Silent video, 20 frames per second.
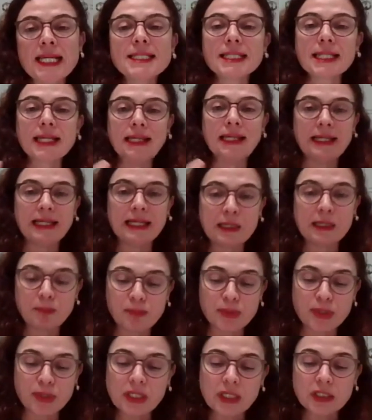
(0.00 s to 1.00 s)
scaling
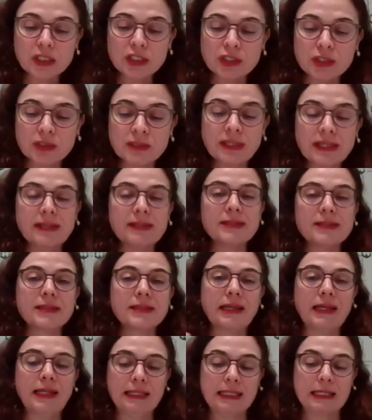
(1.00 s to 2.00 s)
up production,
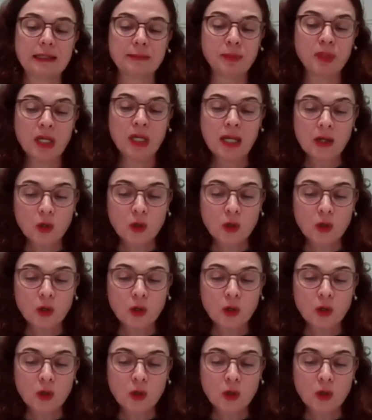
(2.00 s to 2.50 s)
scaling up